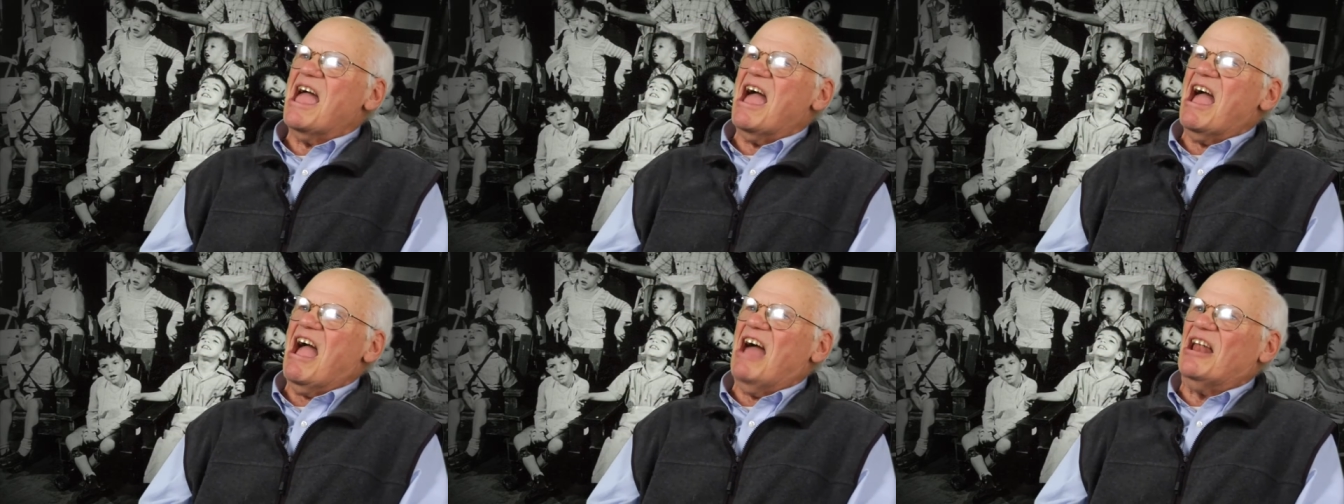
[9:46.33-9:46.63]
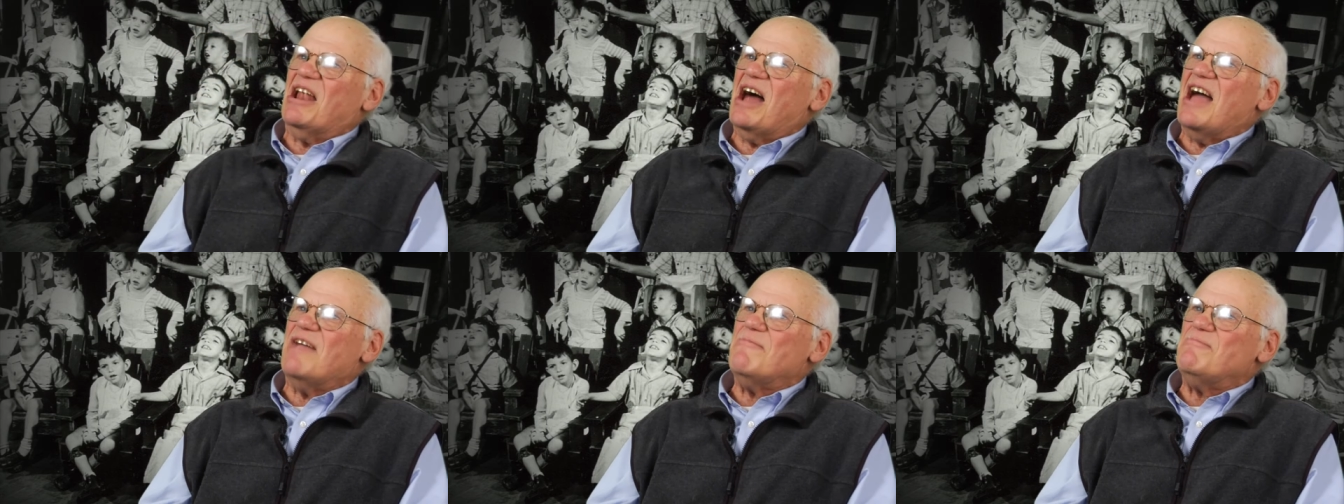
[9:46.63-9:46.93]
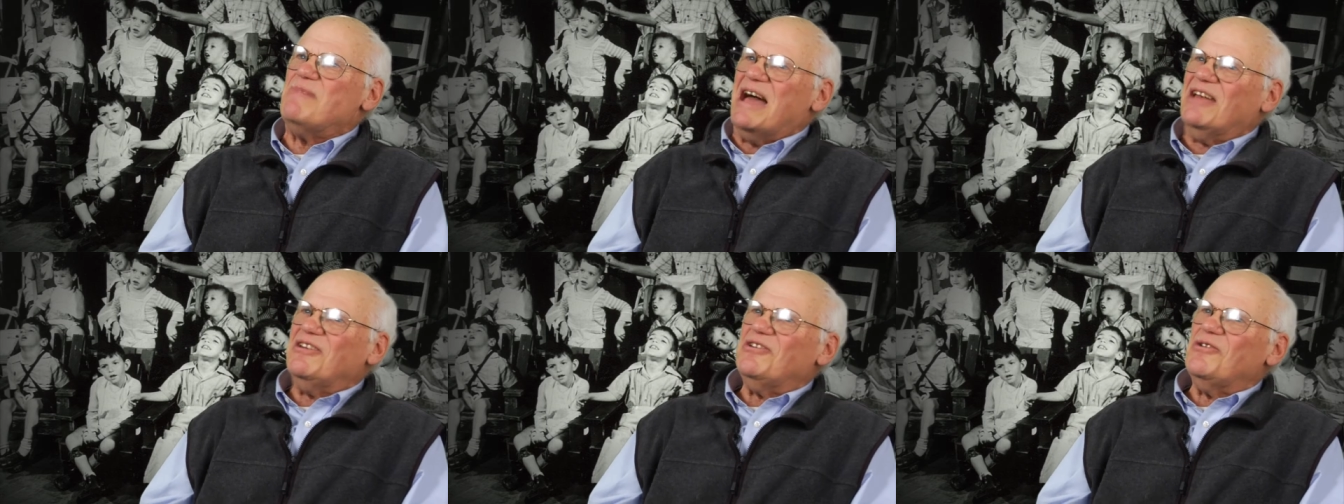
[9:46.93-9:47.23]
and I
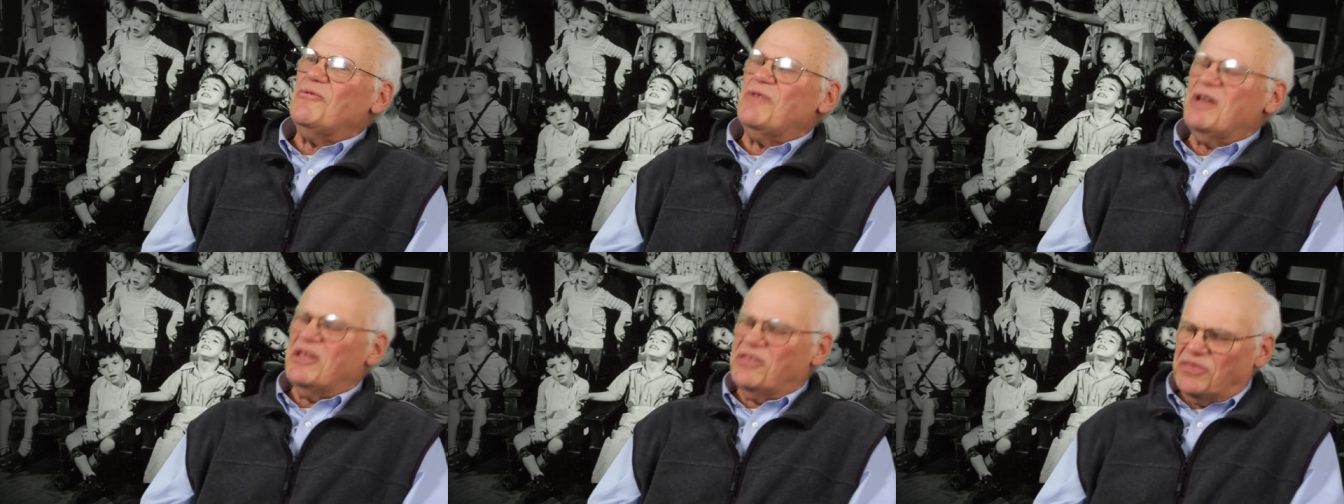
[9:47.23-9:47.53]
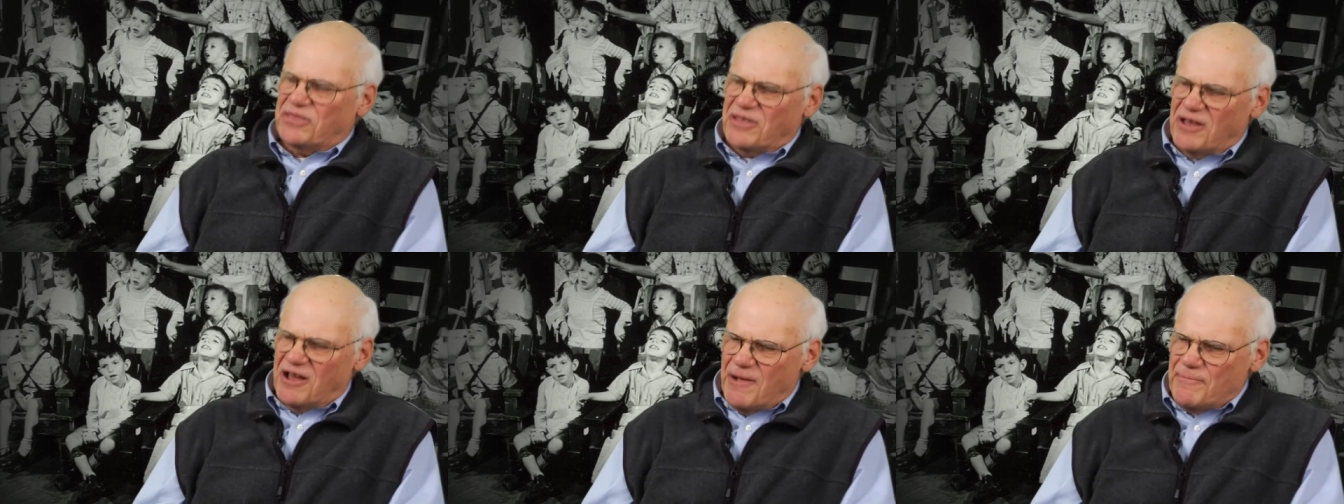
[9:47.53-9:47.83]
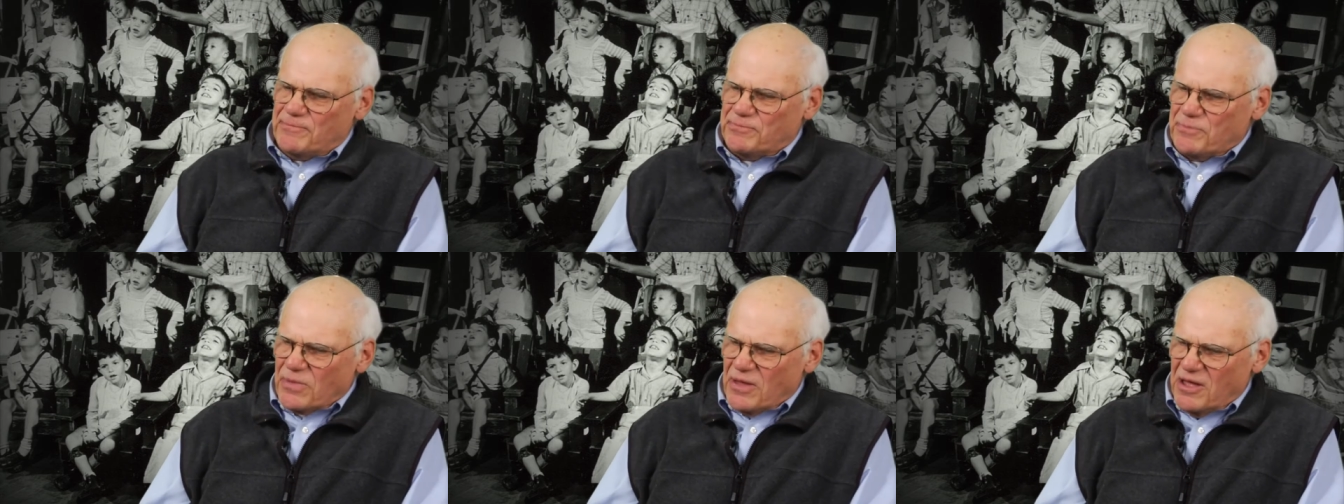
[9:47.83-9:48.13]
met with
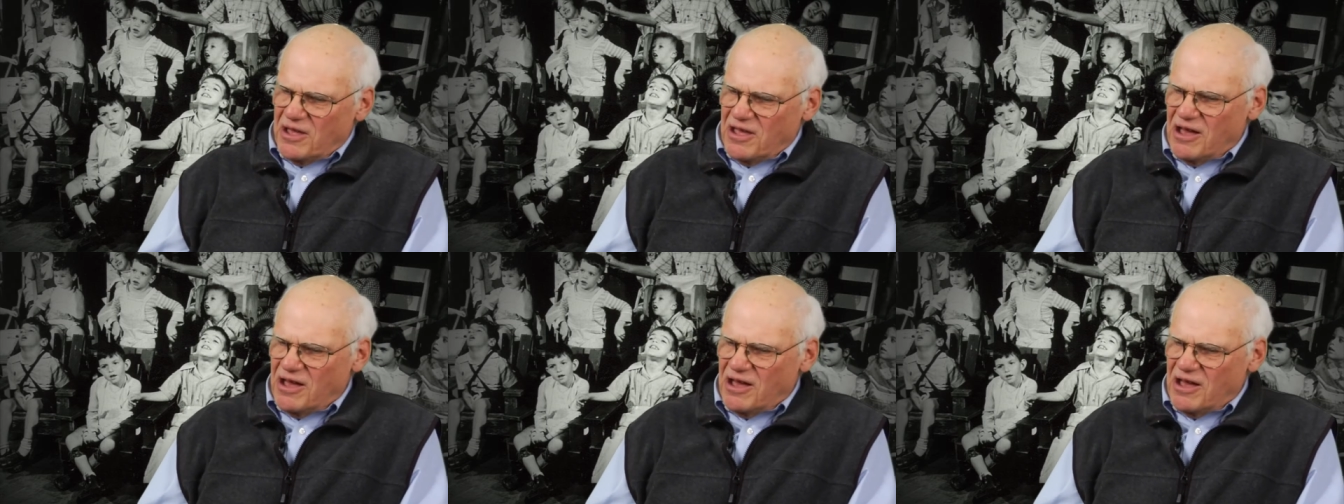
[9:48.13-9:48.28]
um,